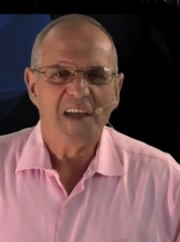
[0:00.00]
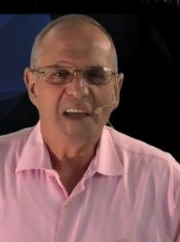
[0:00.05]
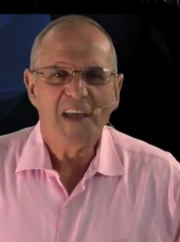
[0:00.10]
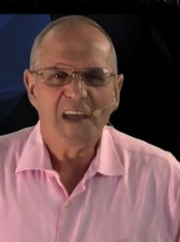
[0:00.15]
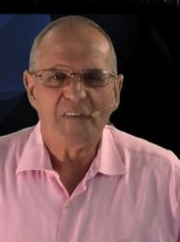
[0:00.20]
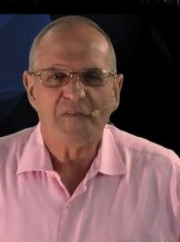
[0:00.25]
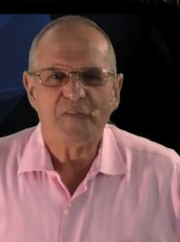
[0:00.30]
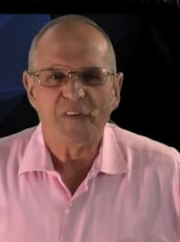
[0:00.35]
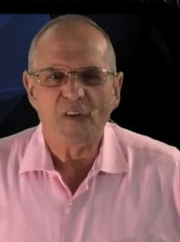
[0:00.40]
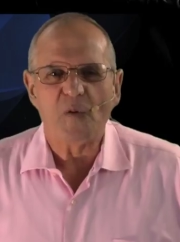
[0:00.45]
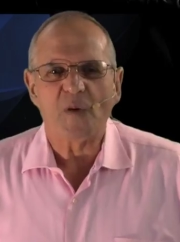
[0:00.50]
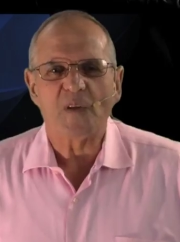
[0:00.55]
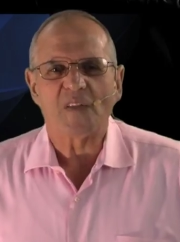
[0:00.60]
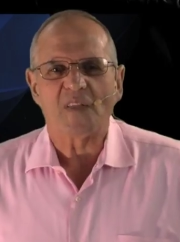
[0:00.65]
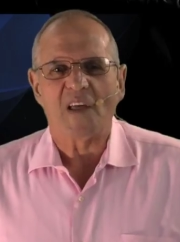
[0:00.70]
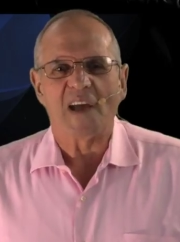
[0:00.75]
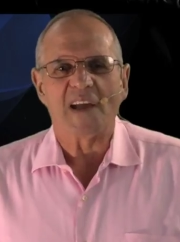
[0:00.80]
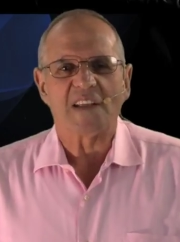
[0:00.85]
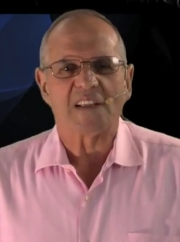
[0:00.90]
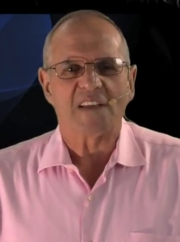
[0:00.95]
If you would
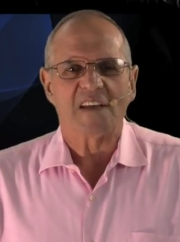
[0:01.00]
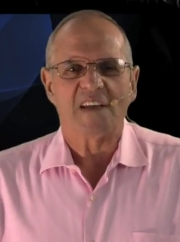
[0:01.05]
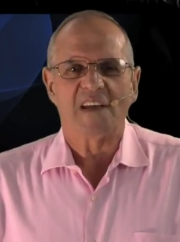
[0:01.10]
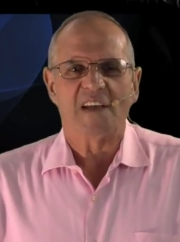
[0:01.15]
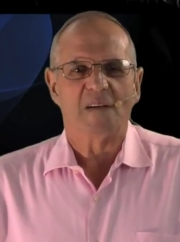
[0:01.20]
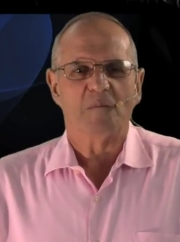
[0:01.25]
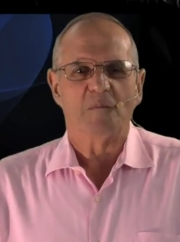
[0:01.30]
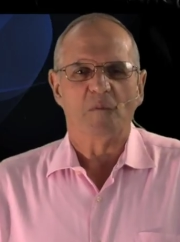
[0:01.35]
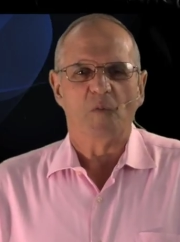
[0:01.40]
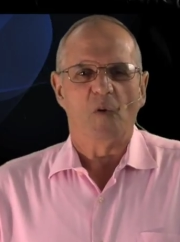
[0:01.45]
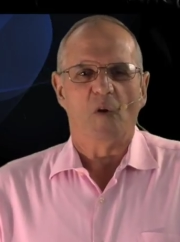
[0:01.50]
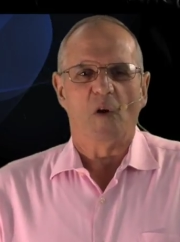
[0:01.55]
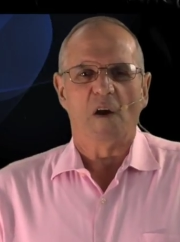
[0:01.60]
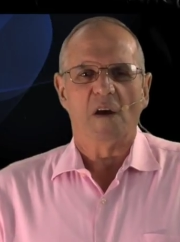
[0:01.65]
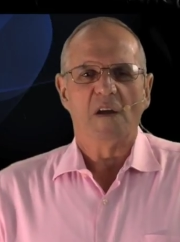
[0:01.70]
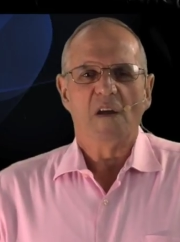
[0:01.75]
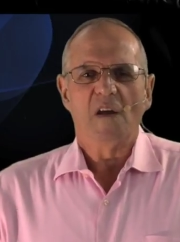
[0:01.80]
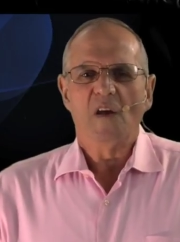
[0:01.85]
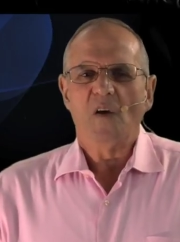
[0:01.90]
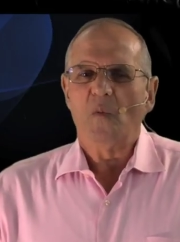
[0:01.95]
like to hear more,
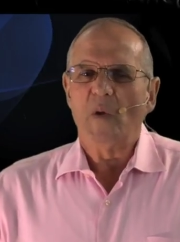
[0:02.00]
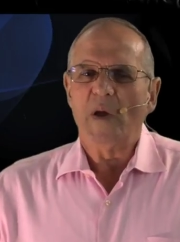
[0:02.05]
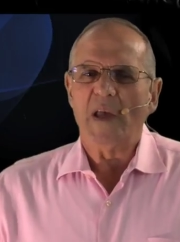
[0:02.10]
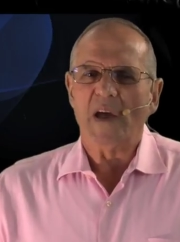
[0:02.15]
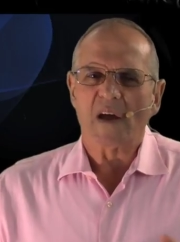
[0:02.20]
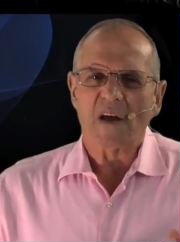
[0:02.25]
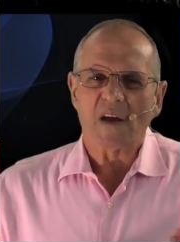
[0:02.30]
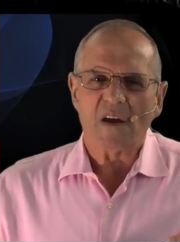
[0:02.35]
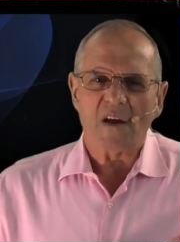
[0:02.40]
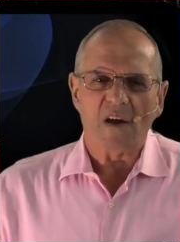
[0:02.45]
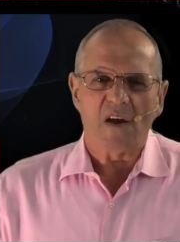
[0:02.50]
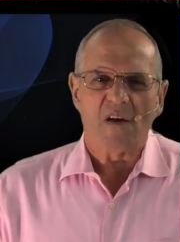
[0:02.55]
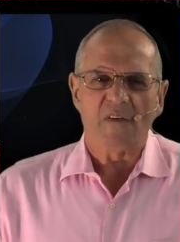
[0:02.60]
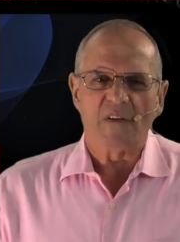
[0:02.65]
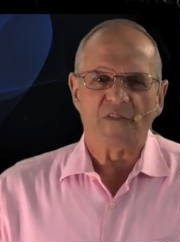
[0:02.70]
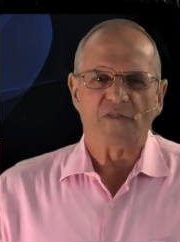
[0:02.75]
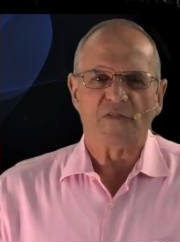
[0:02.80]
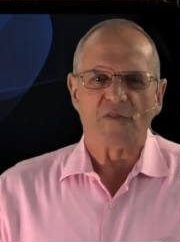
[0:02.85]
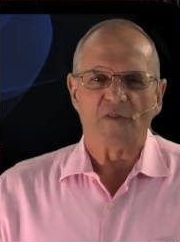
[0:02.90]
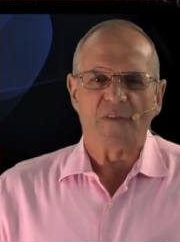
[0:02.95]
we
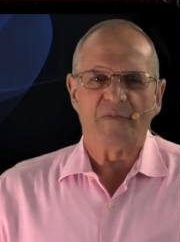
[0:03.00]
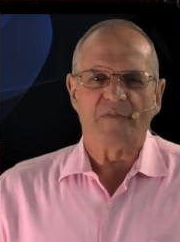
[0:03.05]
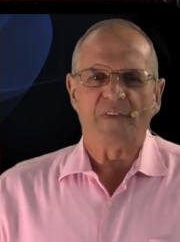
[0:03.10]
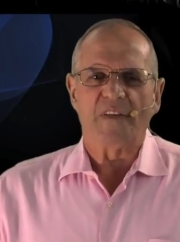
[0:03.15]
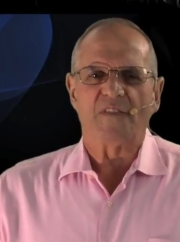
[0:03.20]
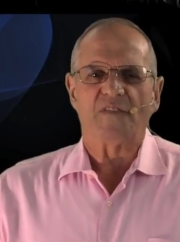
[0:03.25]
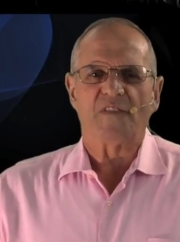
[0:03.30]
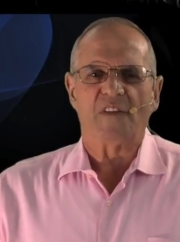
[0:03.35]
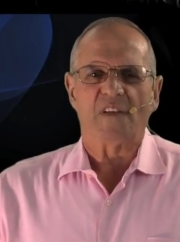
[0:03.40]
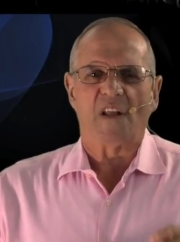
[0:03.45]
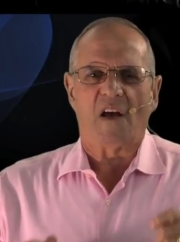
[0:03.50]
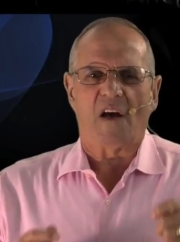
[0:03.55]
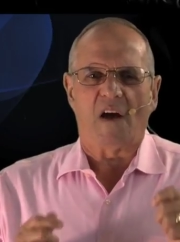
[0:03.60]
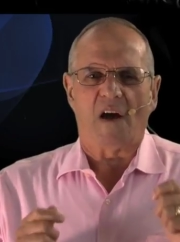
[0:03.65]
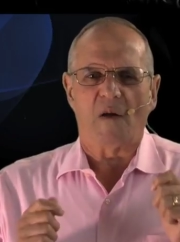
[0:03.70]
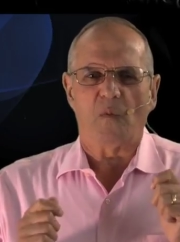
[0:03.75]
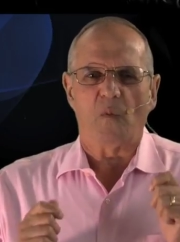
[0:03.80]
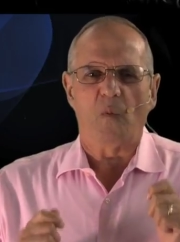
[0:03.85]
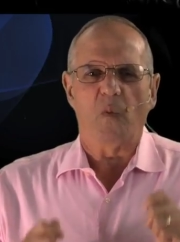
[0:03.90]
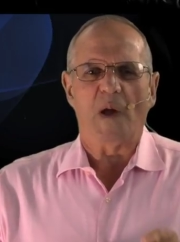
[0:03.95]
encourage you to visit
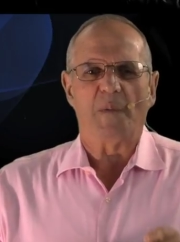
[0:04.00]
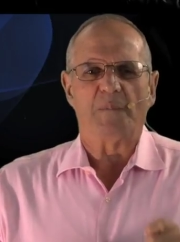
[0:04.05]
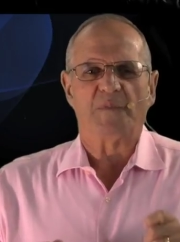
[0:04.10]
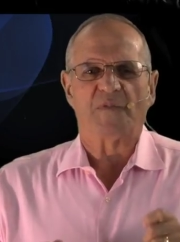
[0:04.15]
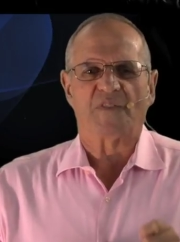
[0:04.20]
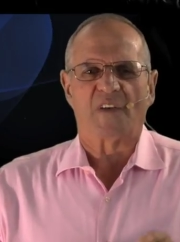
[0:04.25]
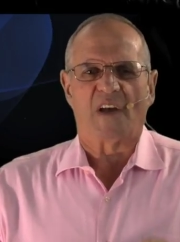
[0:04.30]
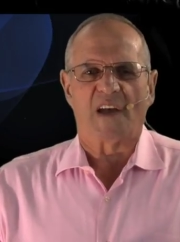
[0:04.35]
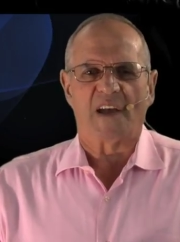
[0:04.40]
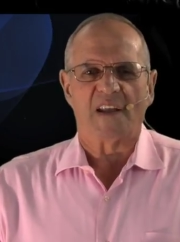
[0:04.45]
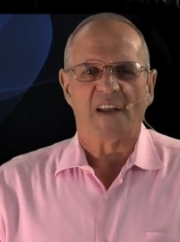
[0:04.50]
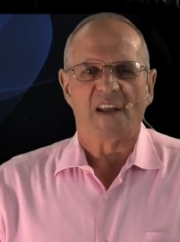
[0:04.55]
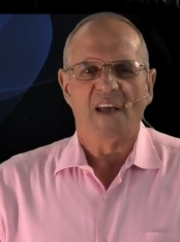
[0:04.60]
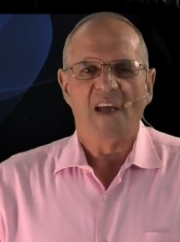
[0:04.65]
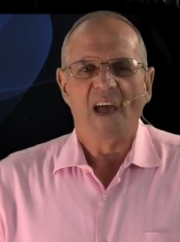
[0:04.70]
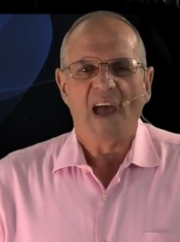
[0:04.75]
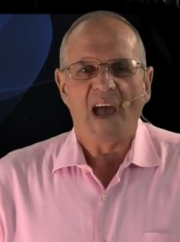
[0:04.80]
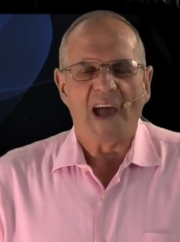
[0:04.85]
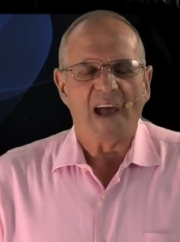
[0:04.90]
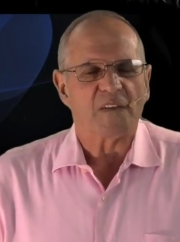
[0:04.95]
our website
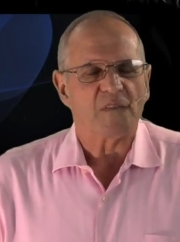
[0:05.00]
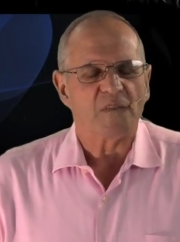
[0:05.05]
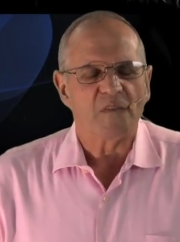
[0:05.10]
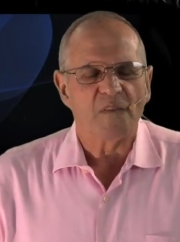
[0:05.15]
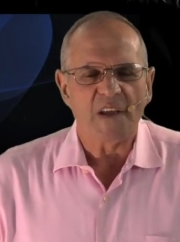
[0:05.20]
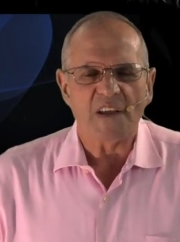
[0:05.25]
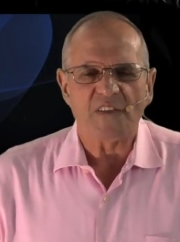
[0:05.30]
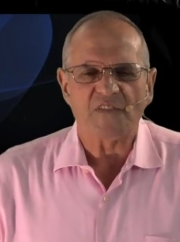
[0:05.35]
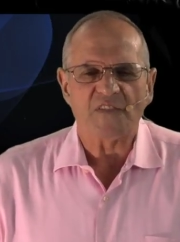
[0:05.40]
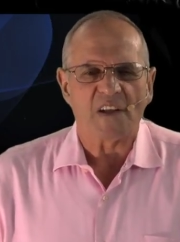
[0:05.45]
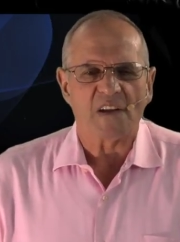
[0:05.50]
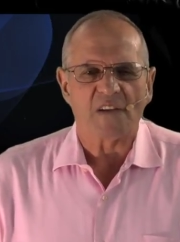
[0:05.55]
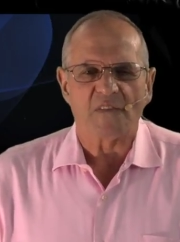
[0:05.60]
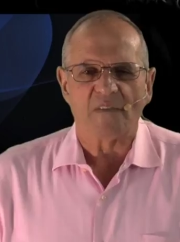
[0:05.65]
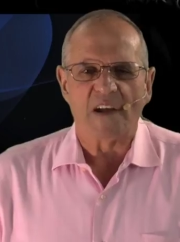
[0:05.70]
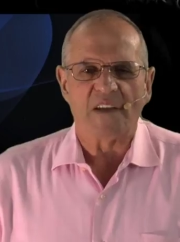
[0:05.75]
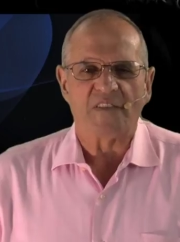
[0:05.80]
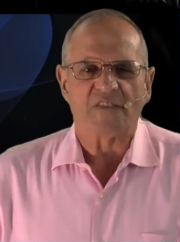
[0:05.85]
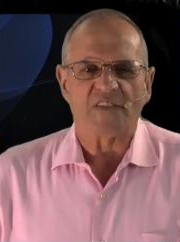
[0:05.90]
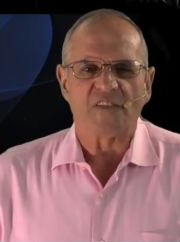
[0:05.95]
at
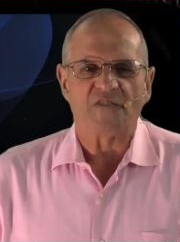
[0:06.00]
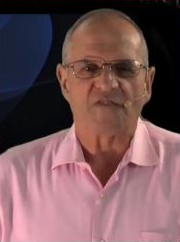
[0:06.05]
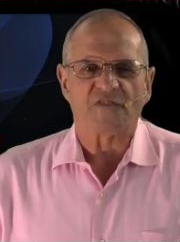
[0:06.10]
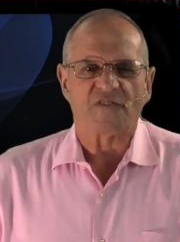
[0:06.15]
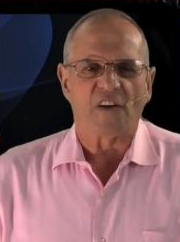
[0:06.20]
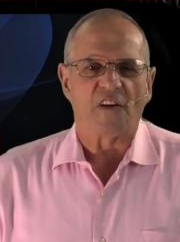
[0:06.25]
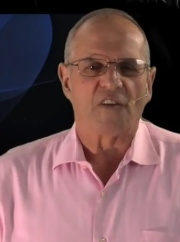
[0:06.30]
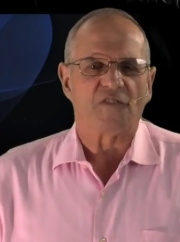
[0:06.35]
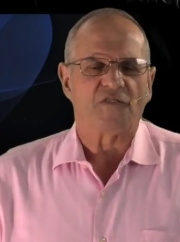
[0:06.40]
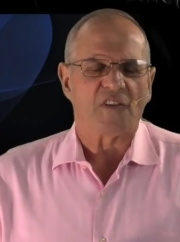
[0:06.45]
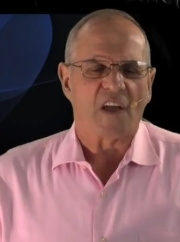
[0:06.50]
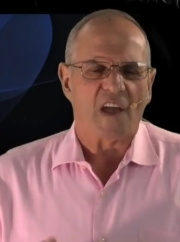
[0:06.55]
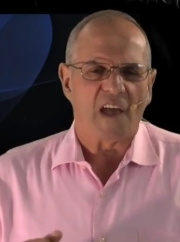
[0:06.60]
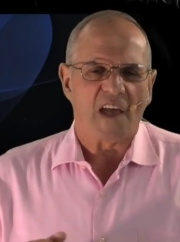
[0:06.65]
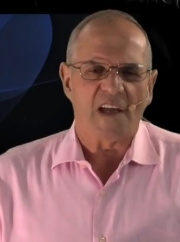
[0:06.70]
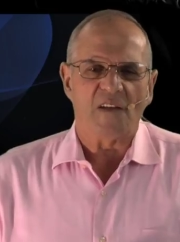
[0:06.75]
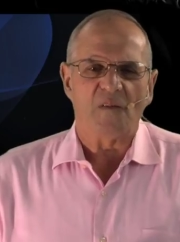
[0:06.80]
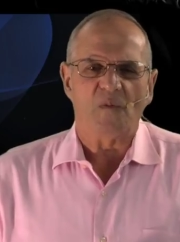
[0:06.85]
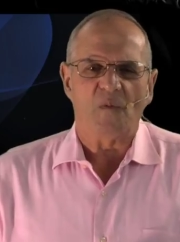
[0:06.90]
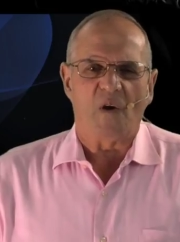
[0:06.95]

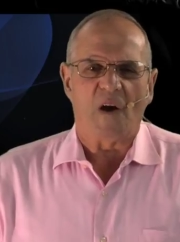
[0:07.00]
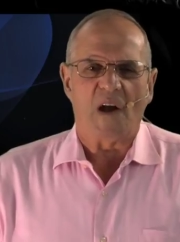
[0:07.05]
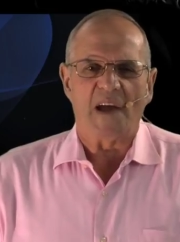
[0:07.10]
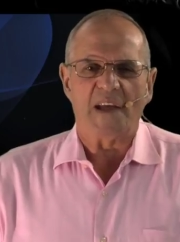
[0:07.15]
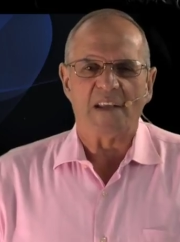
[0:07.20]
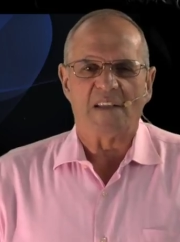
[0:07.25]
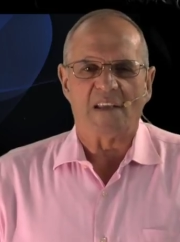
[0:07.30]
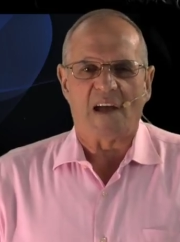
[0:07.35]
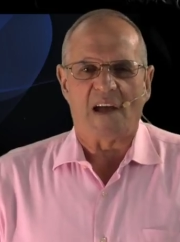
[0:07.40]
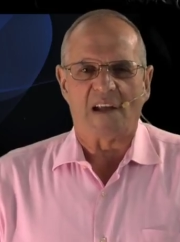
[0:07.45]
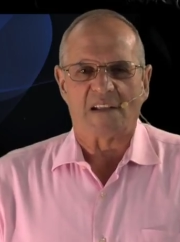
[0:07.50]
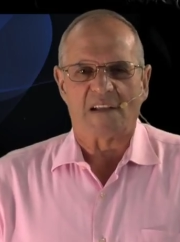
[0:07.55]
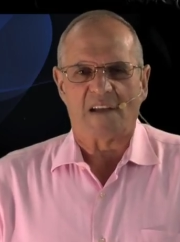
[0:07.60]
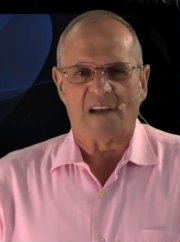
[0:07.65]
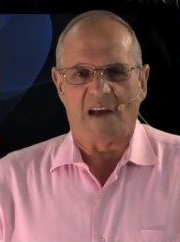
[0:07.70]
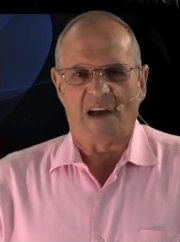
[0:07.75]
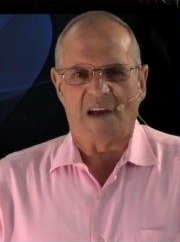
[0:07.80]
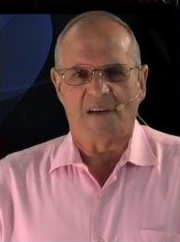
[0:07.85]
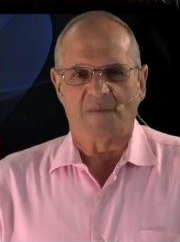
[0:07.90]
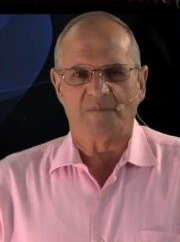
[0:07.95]

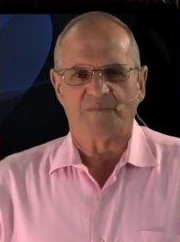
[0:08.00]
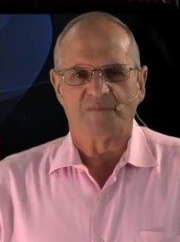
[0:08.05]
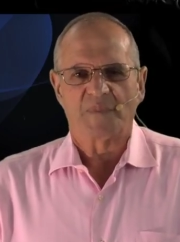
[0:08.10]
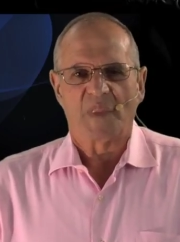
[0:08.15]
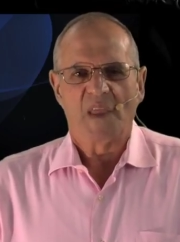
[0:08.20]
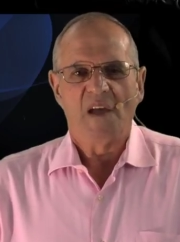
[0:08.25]
regenerationchurchny.com.